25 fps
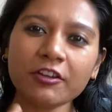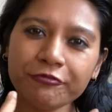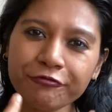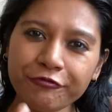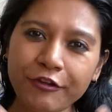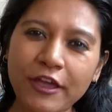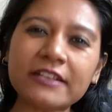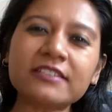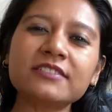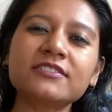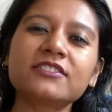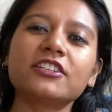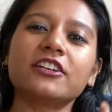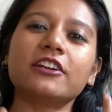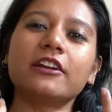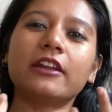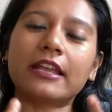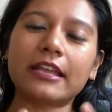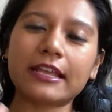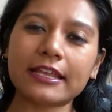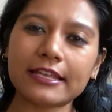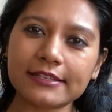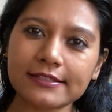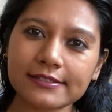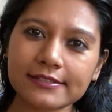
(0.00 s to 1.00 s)

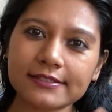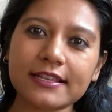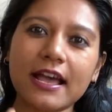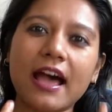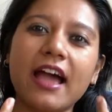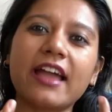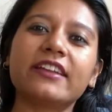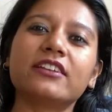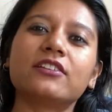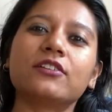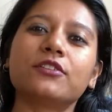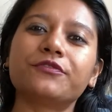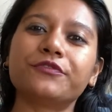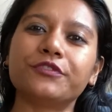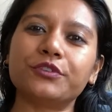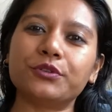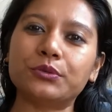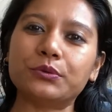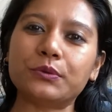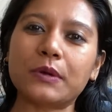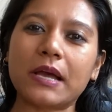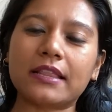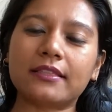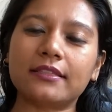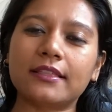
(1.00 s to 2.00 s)
festering inside of
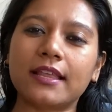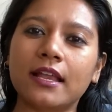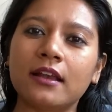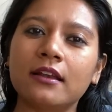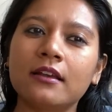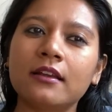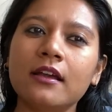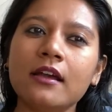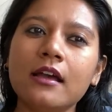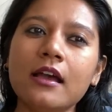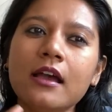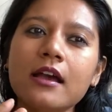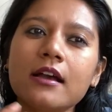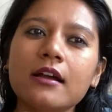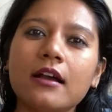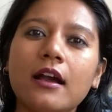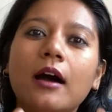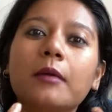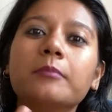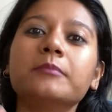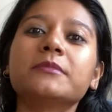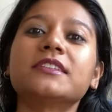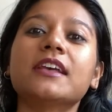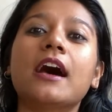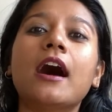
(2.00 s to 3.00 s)
you, and then
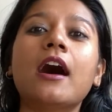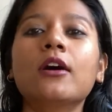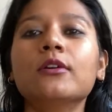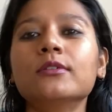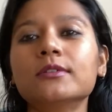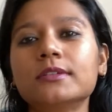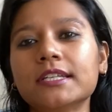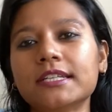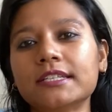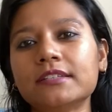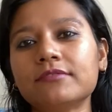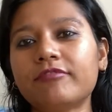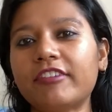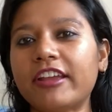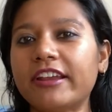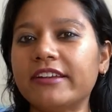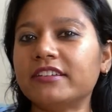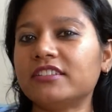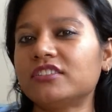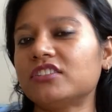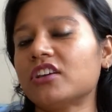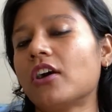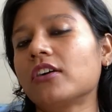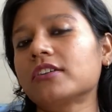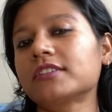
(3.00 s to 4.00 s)
comes out in
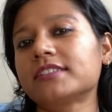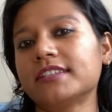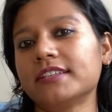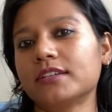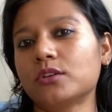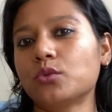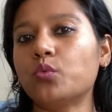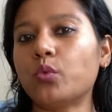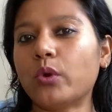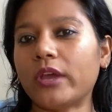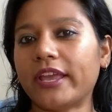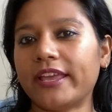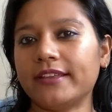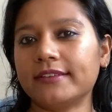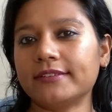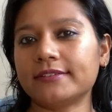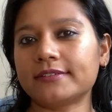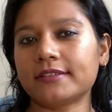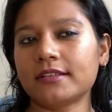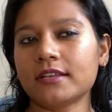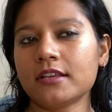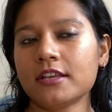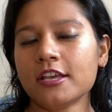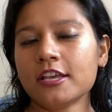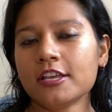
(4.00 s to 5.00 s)
very toxic
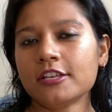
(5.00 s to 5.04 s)
ways.